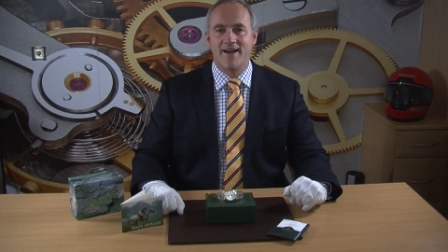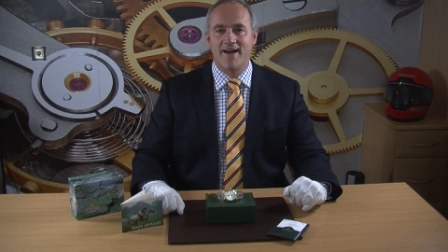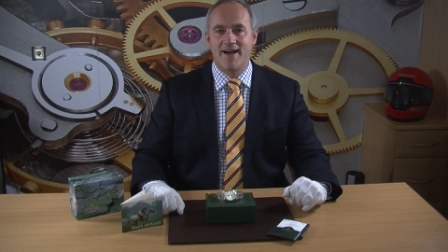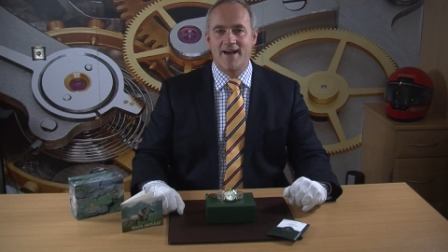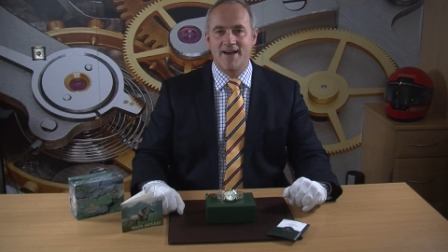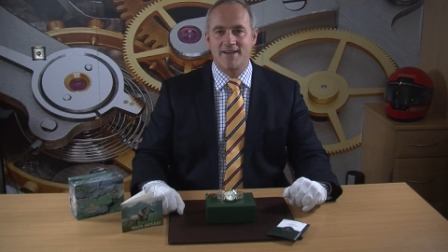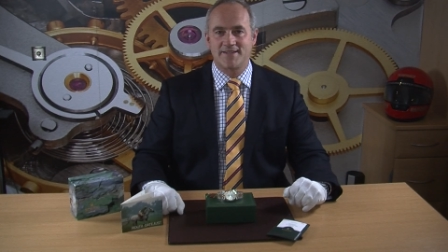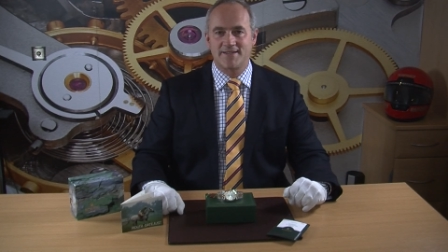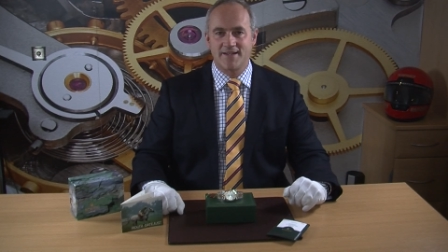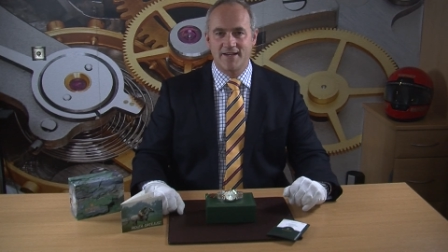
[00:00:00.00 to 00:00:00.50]

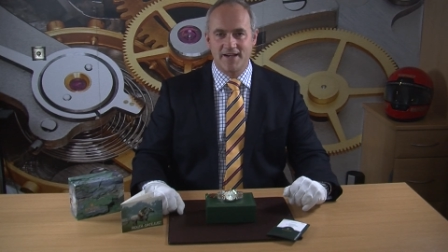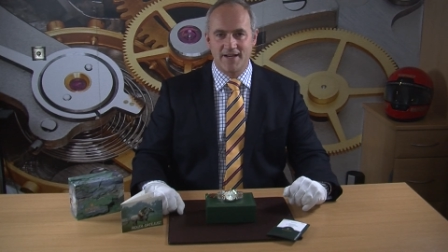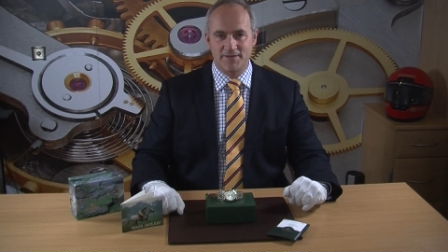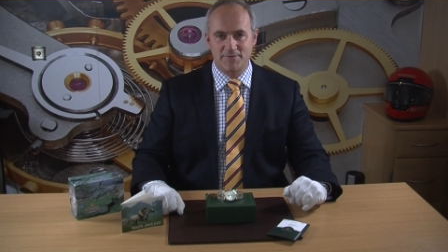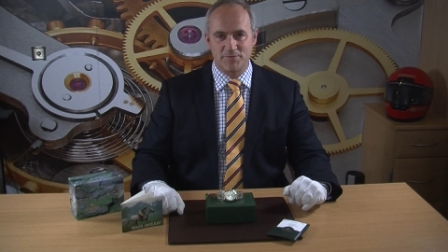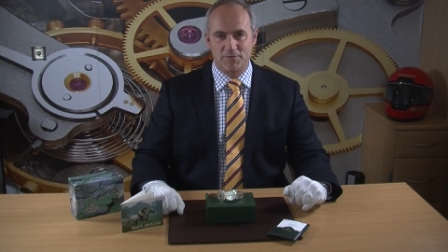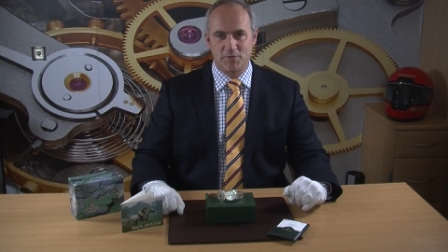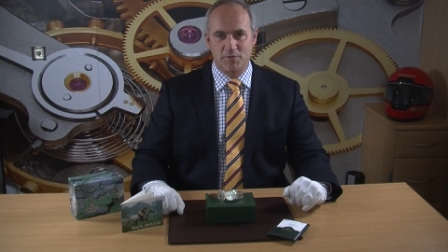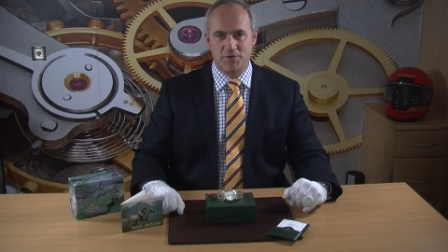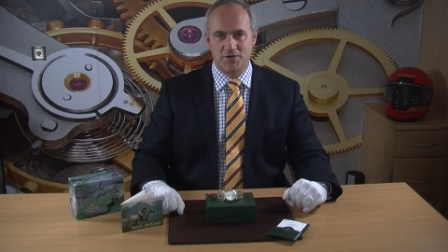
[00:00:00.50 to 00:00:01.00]
at
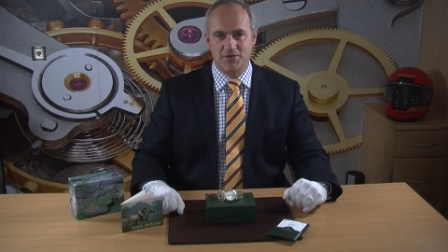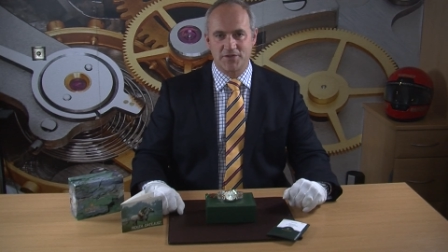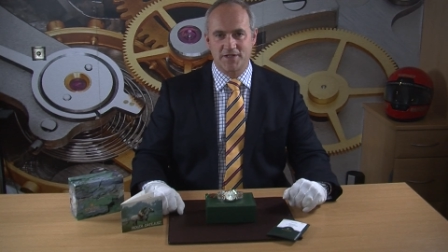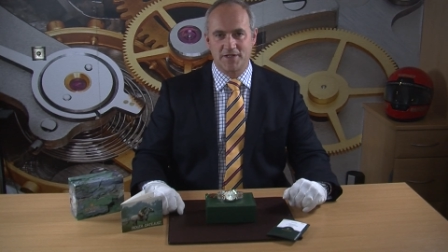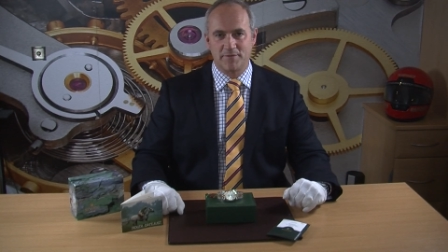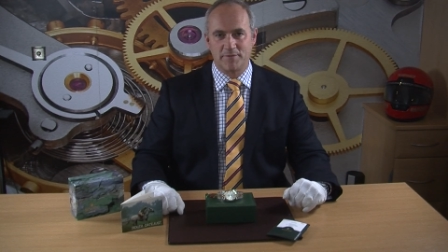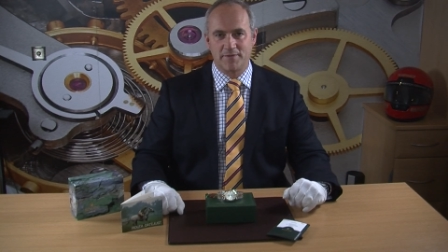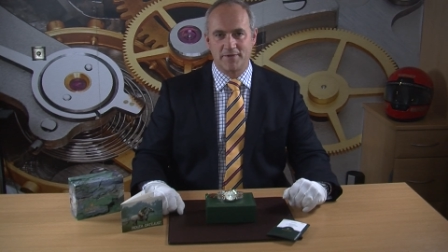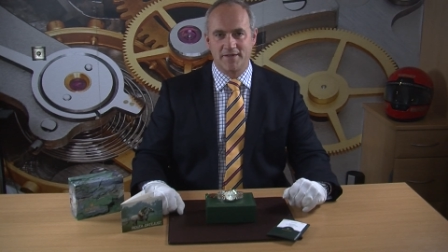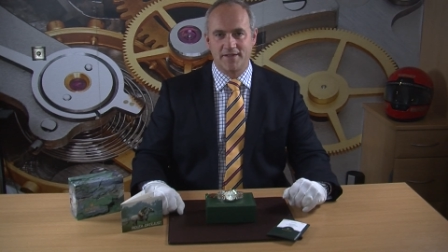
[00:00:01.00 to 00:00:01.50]
edinburgh watch
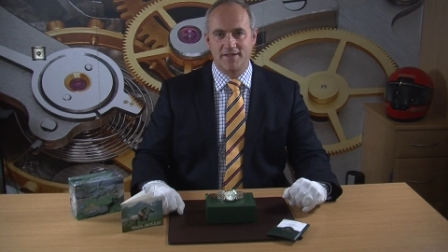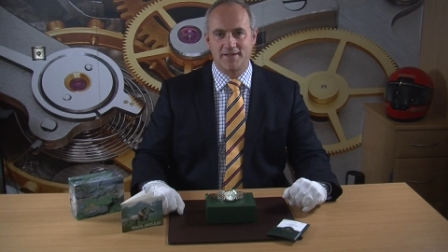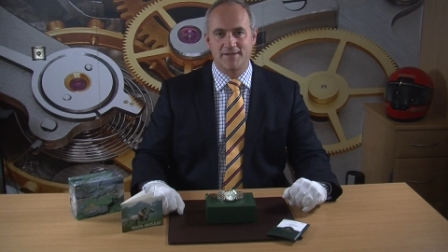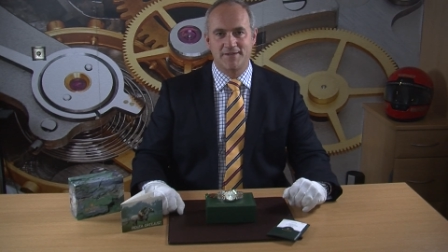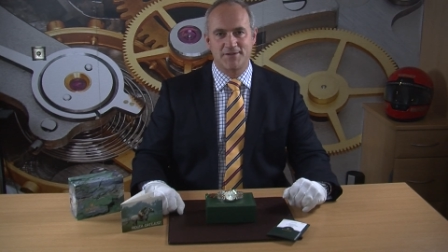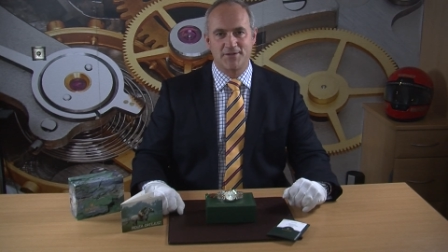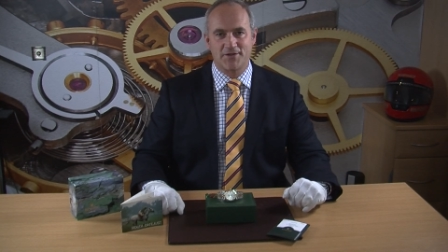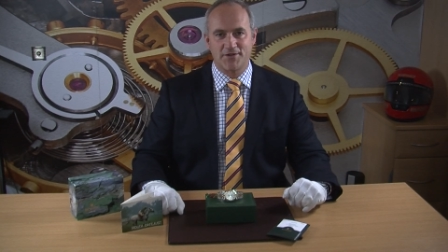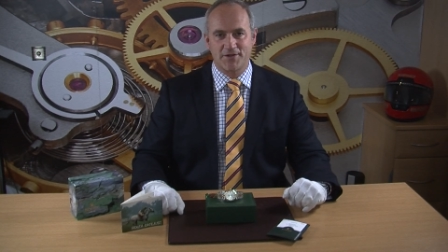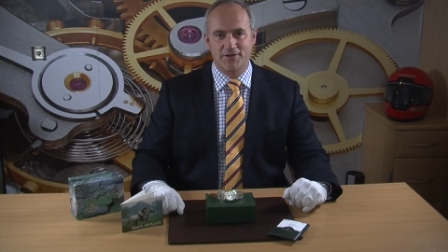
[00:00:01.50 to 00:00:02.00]
company
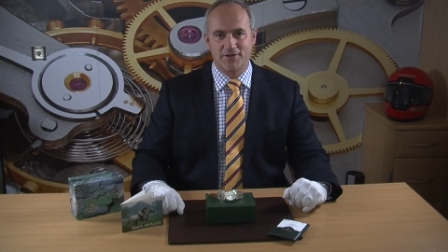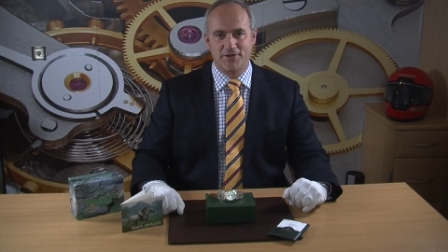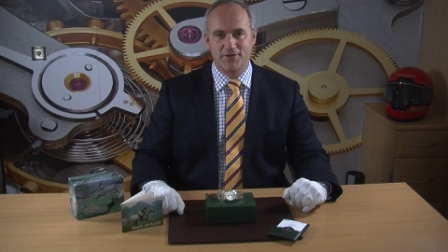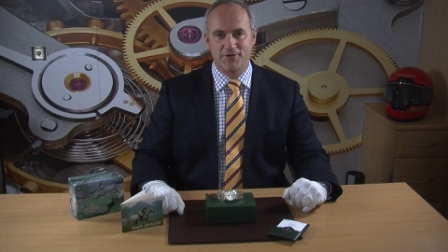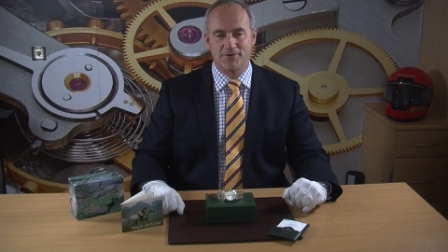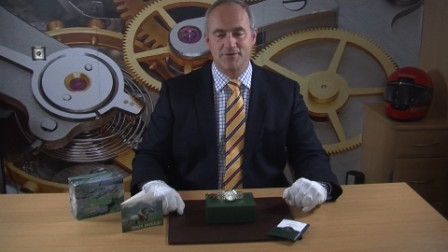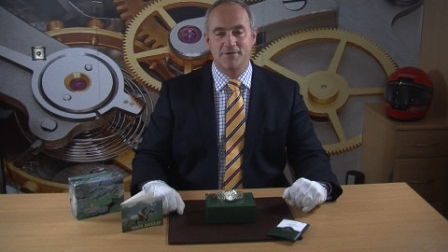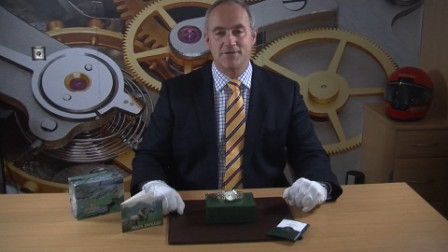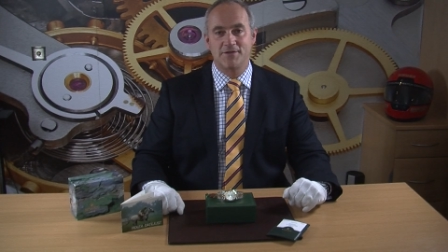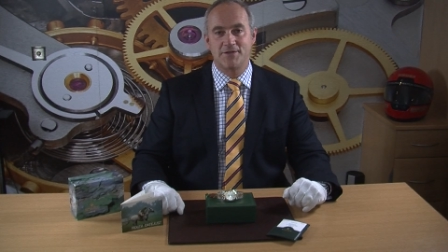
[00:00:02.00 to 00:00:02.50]
dot
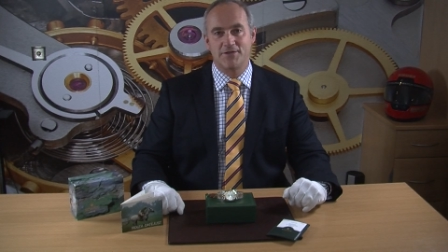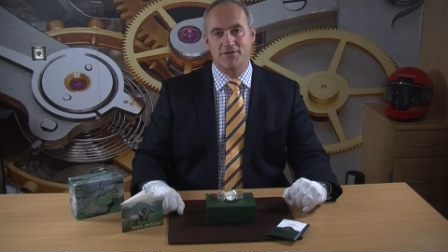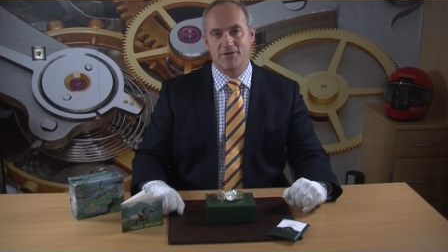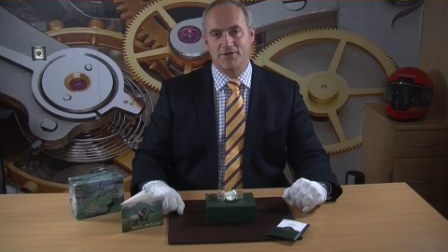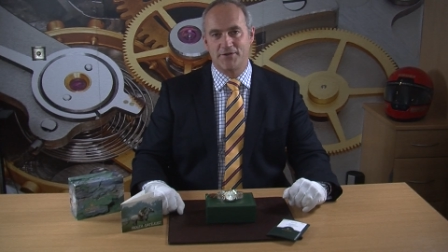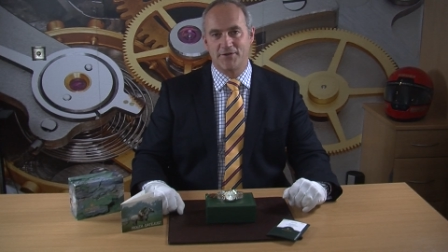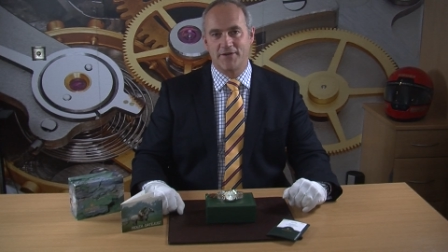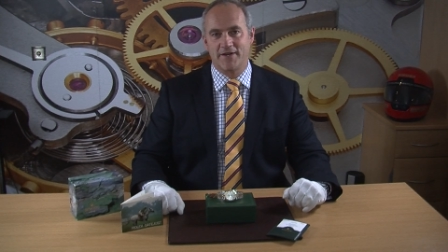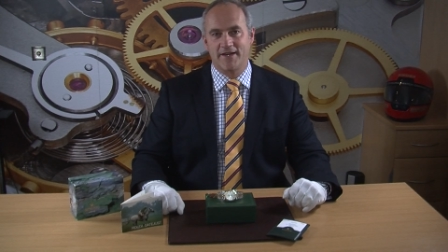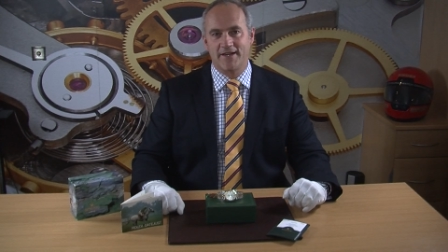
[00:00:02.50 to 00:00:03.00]
co
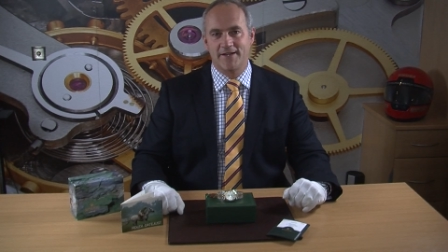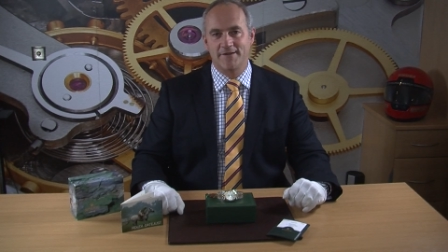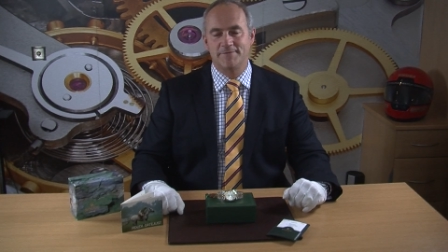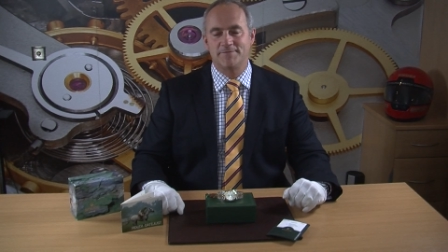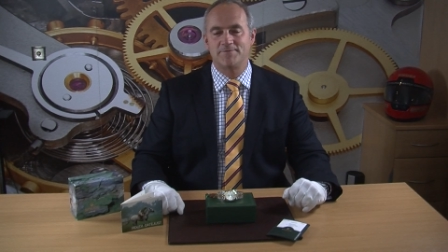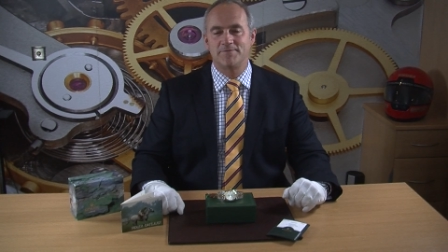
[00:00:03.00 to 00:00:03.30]
dot U K,